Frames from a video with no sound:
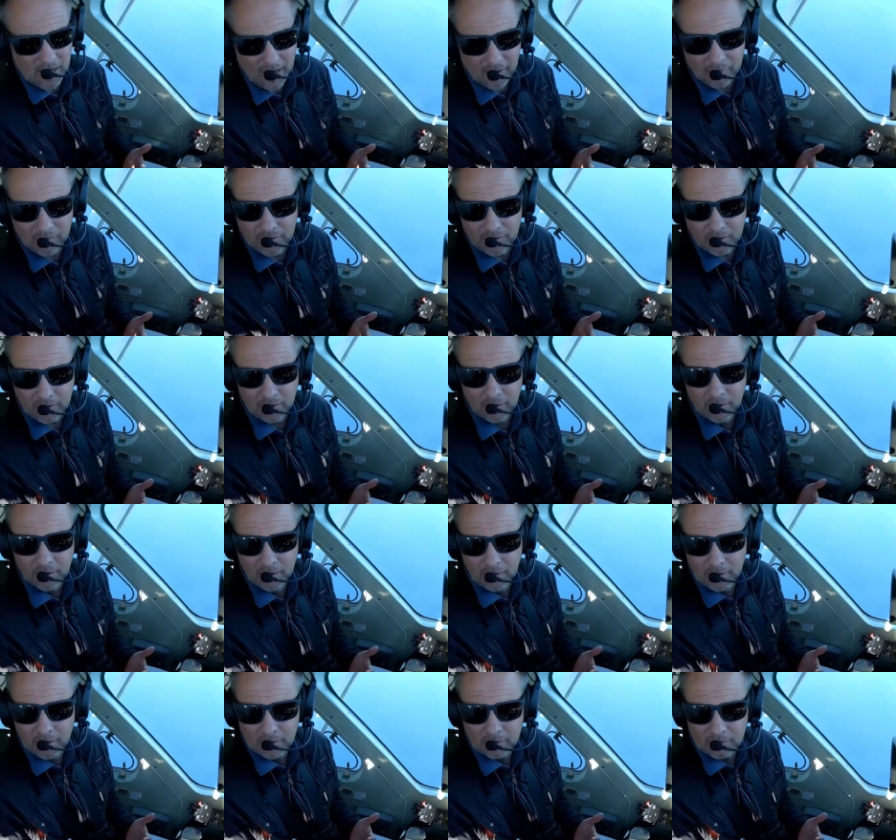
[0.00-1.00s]
have the
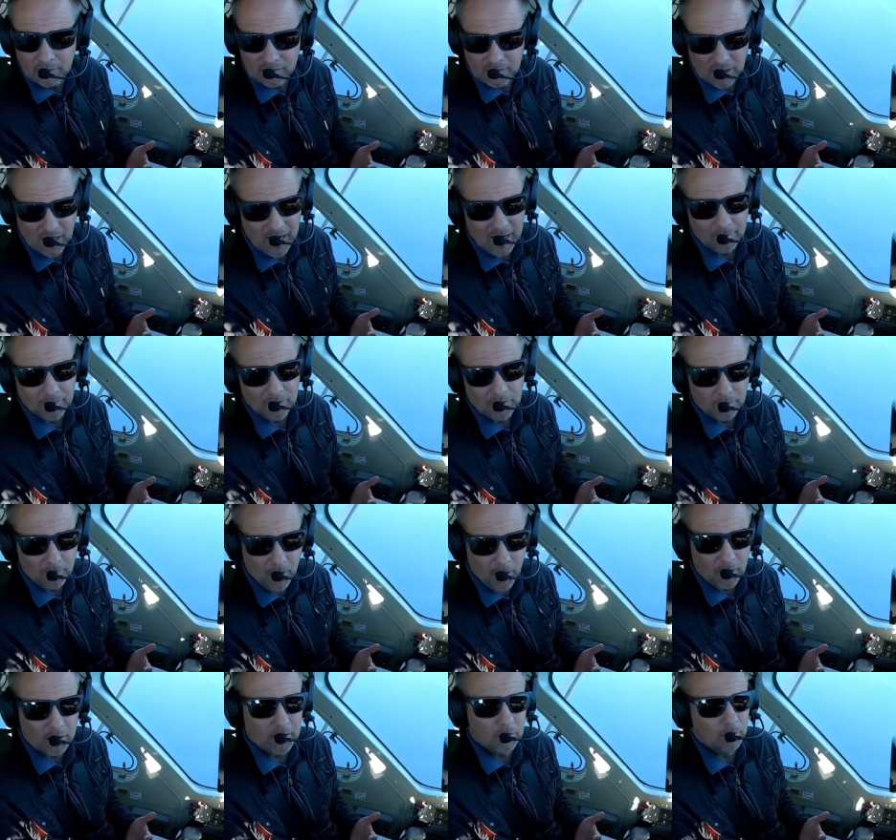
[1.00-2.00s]
the time in the
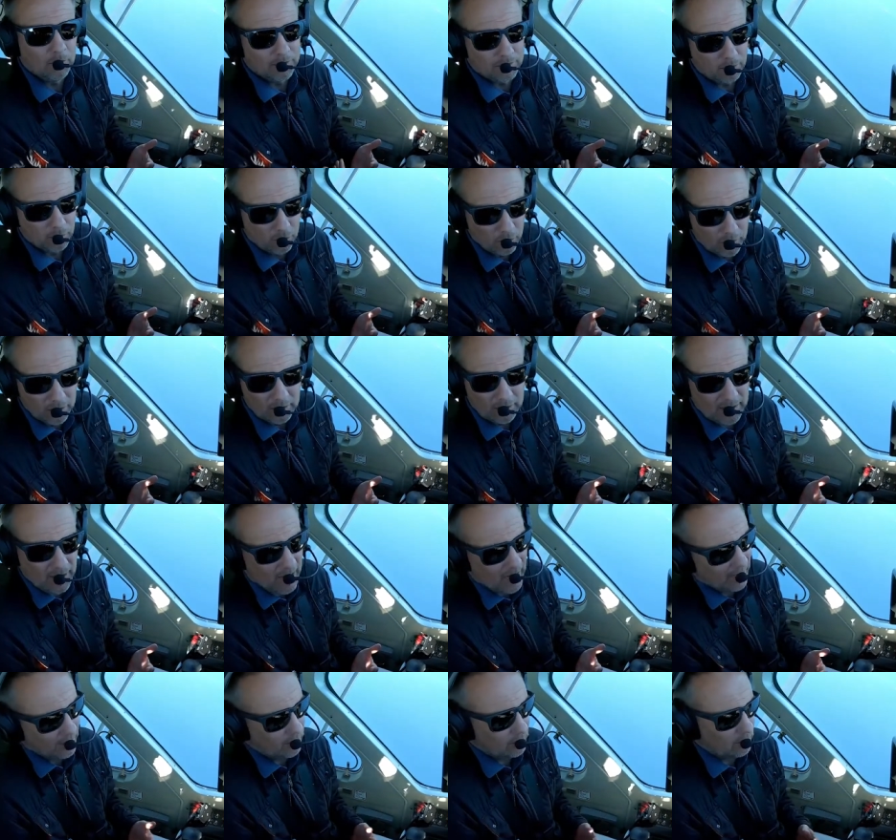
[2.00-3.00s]
market with really
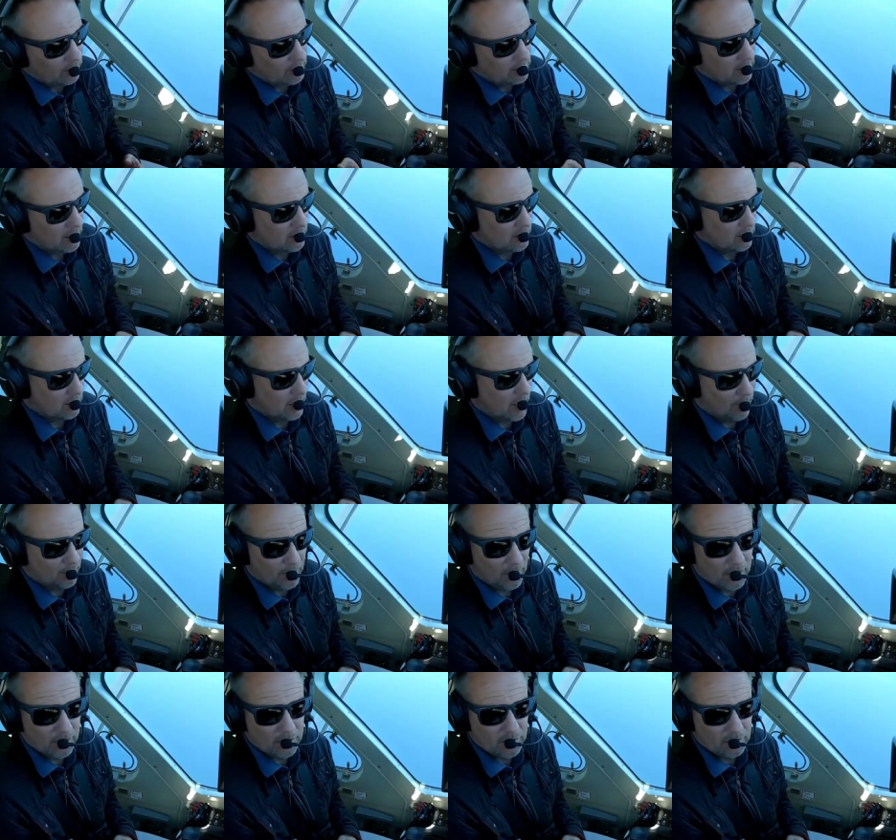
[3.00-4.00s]
high utilization
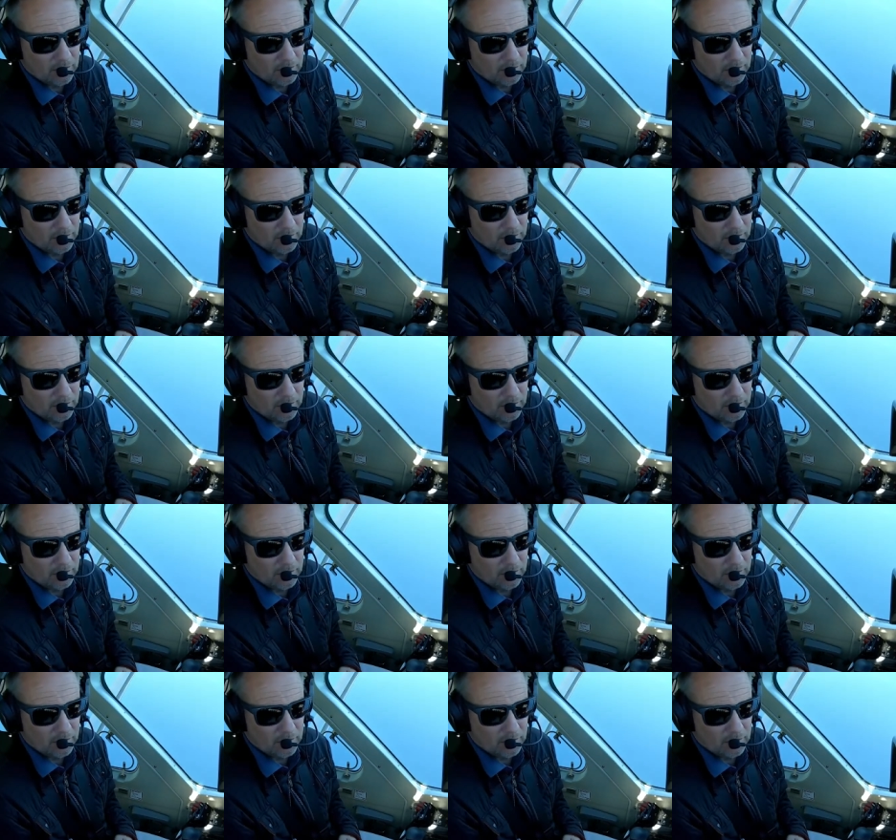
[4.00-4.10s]
operation.